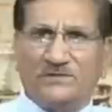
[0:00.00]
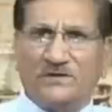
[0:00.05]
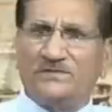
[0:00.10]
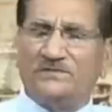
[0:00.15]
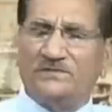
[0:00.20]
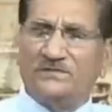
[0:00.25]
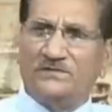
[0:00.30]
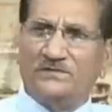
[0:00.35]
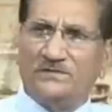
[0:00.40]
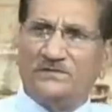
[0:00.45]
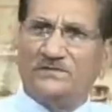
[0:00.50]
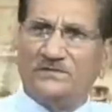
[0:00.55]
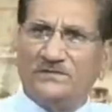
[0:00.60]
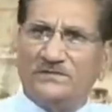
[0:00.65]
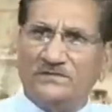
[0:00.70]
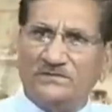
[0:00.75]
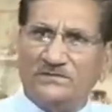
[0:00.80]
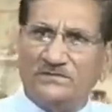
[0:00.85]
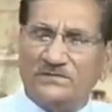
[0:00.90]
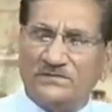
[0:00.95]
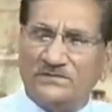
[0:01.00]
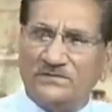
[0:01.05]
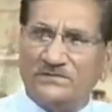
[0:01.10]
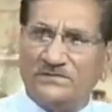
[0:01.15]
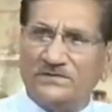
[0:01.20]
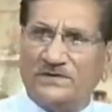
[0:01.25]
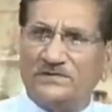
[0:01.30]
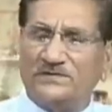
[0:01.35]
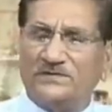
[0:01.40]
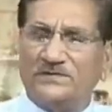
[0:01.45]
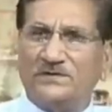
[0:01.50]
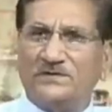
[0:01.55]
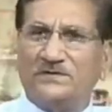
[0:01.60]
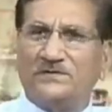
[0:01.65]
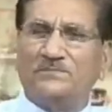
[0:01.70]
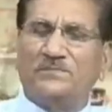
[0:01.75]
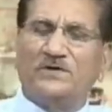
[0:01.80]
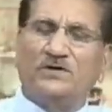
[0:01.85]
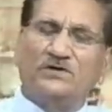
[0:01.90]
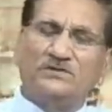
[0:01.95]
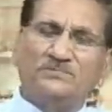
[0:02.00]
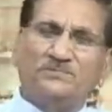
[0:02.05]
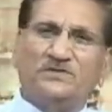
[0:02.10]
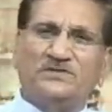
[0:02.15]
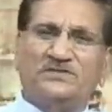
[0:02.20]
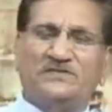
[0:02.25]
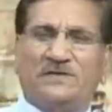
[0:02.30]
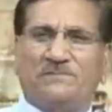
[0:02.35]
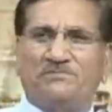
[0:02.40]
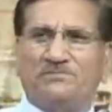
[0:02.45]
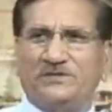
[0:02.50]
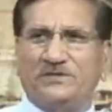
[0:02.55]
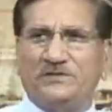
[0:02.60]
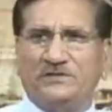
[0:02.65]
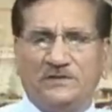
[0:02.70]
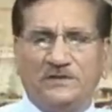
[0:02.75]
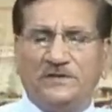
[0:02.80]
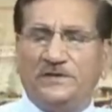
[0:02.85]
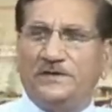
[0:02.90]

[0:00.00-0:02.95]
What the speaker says: I think, it is, I think, because perception,